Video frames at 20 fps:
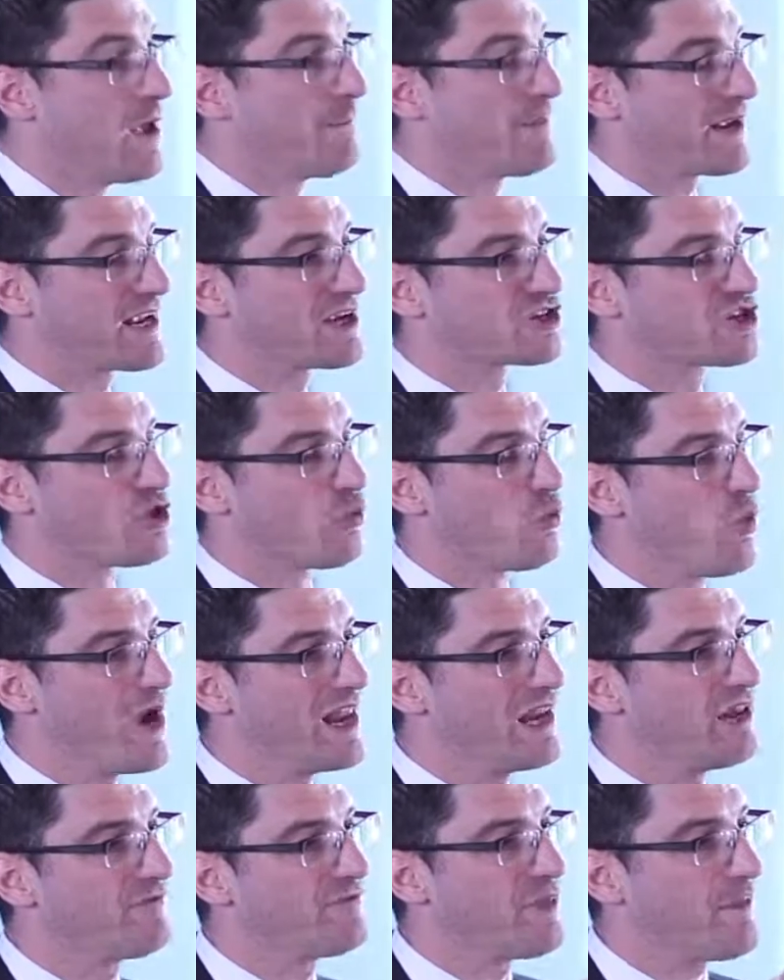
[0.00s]
because the
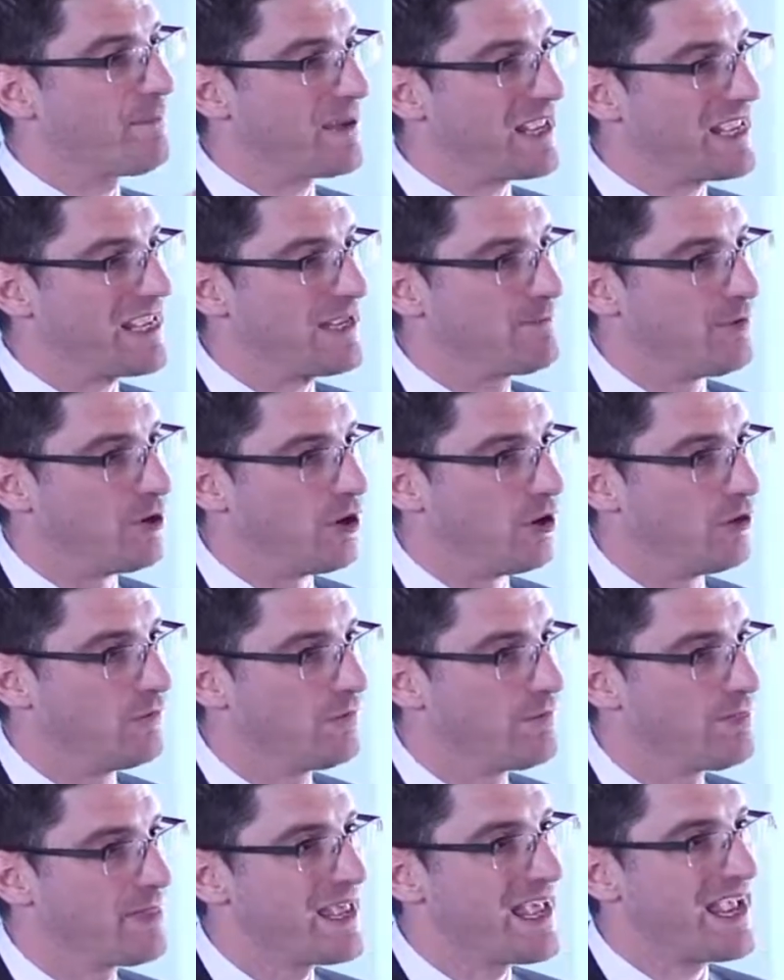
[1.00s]
will of the
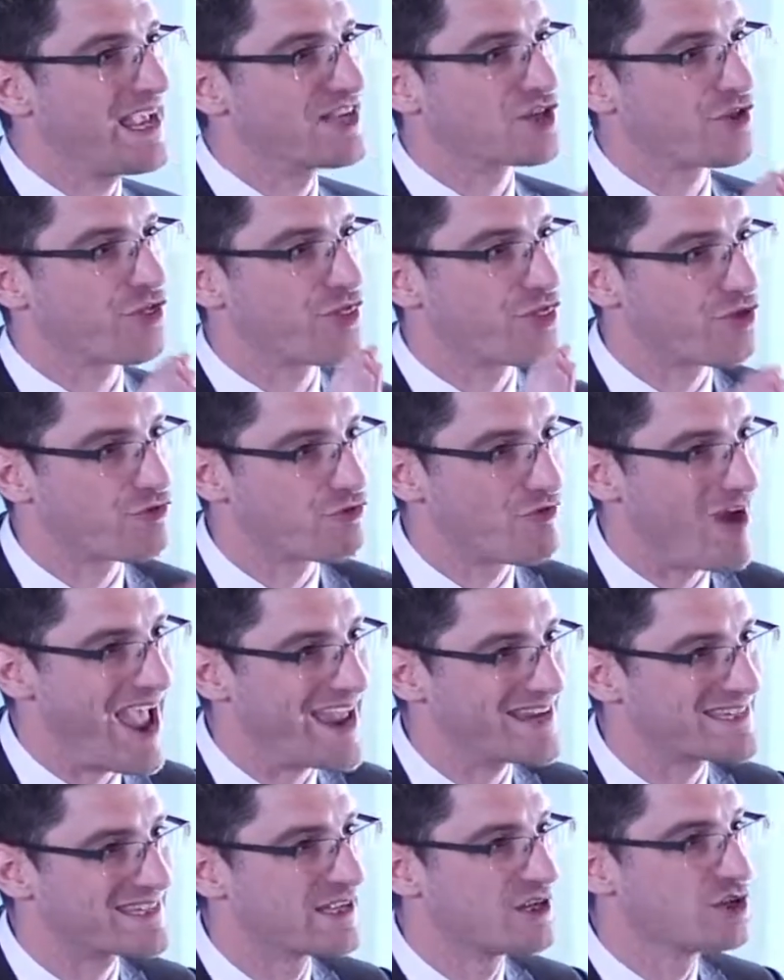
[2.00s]
people is a
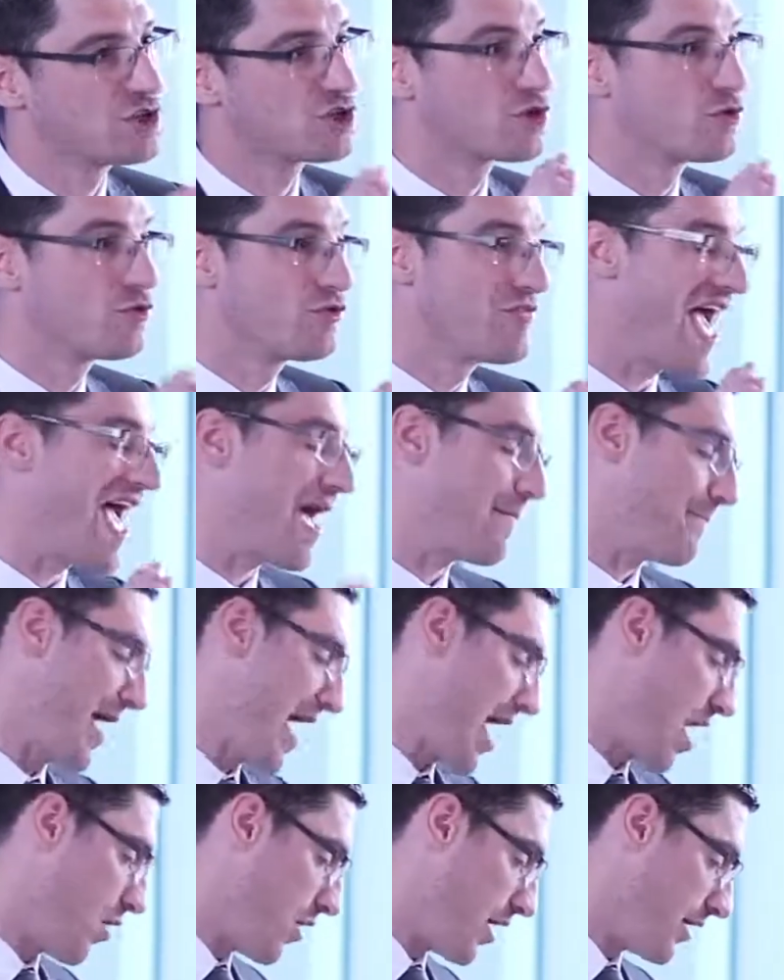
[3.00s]
threat to their
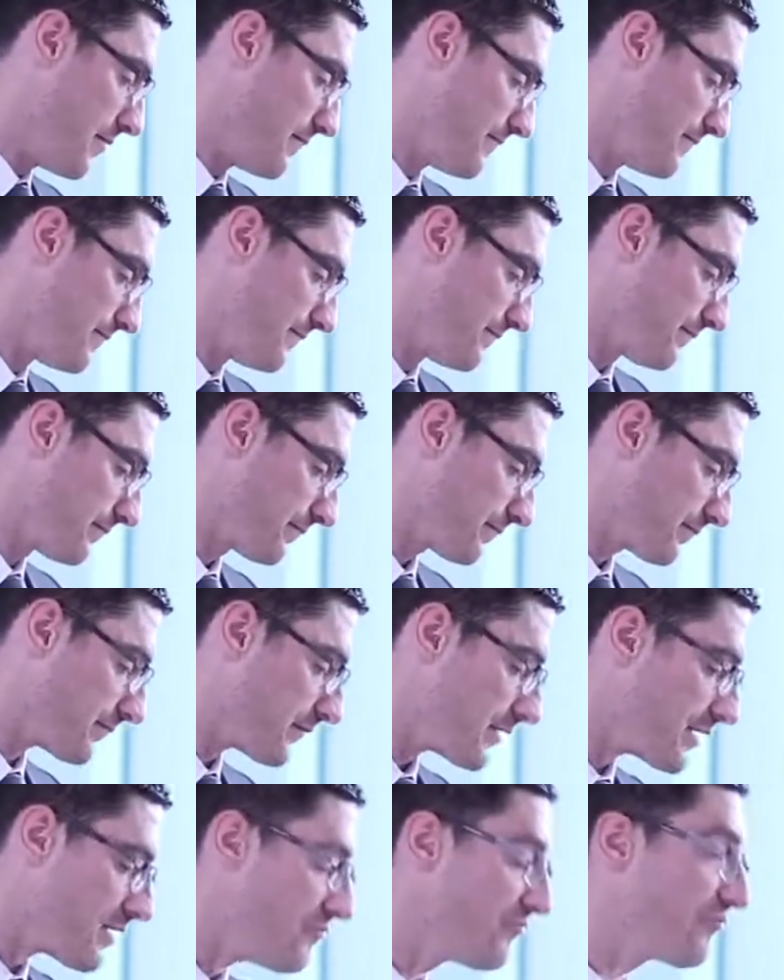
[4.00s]
power.
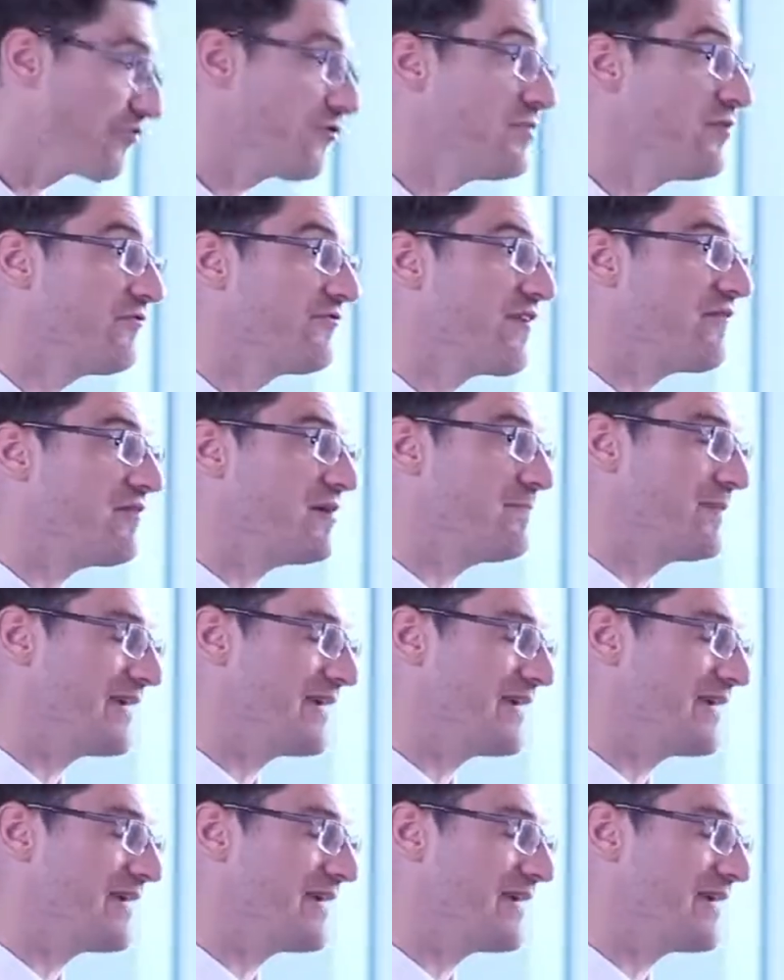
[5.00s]
And from the very